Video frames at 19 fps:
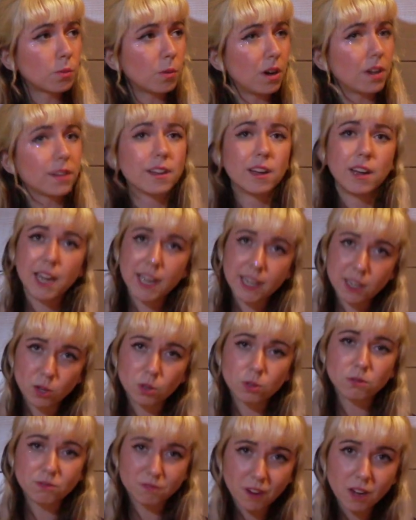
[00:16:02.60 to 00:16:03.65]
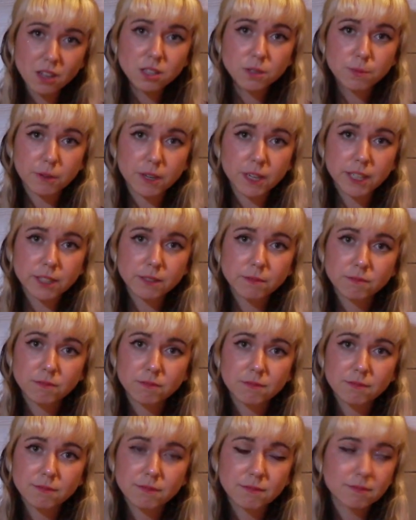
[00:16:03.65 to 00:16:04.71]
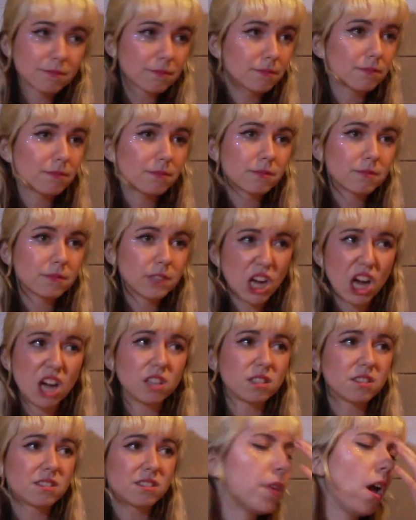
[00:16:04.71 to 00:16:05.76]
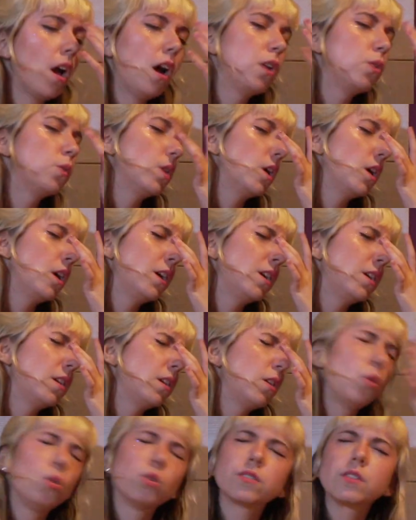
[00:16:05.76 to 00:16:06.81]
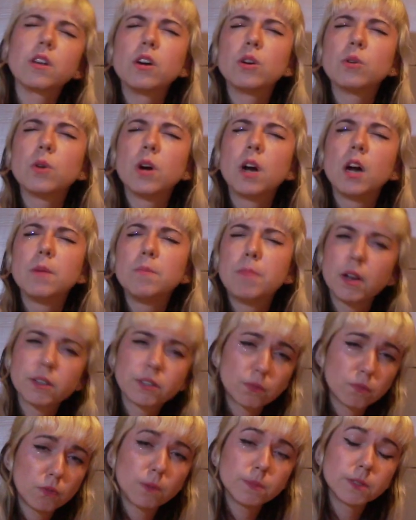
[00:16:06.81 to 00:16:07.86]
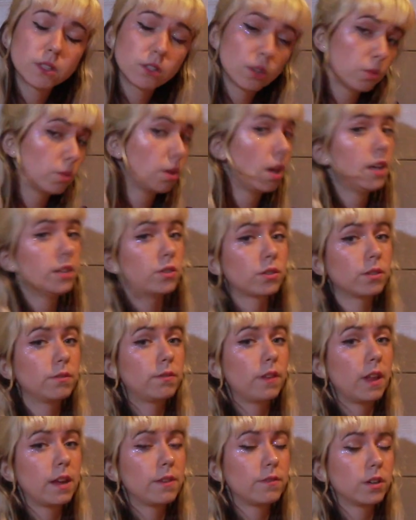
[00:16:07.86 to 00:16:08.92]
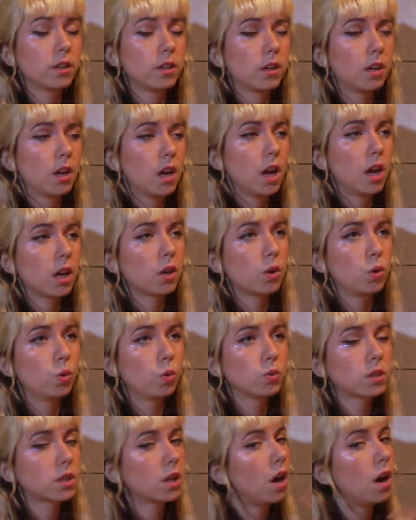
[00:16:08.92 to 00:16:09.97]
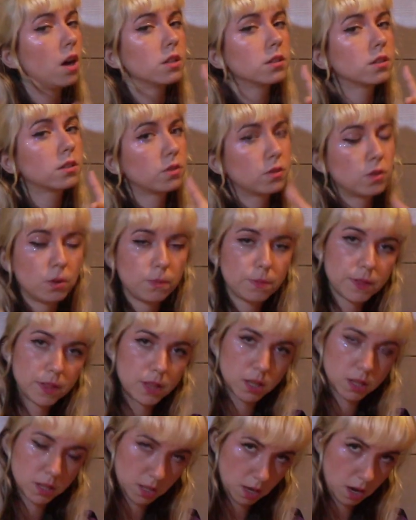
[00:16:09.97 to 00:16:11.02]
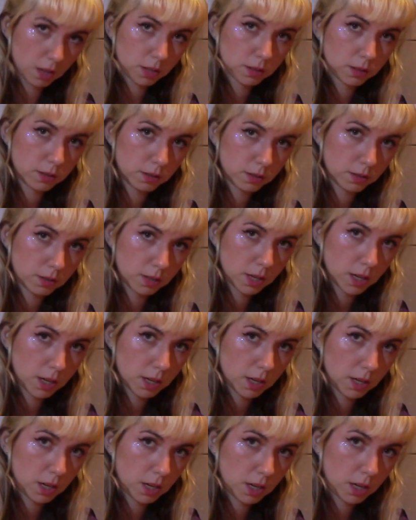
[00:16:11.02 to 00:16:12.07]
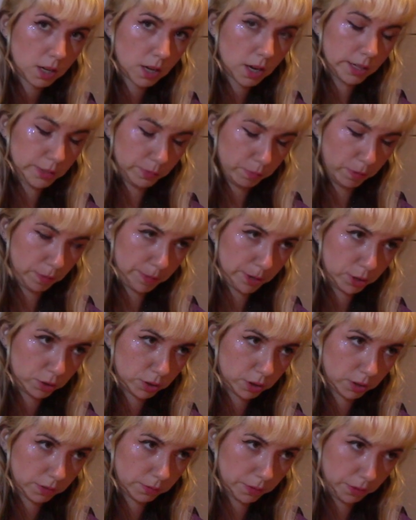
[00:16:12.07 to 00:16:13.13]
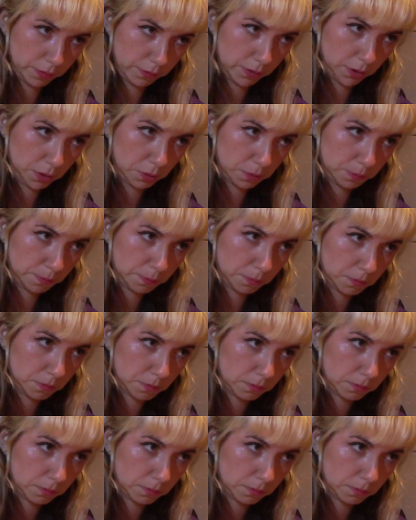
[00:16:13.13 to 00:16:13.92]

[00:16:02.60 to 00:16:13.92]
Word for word: won a Golden Raspberry. Cursed. Oh, also Baskin-Robbins sold an ice cream flavour called Can't Stop the Nuts as promotion for the film.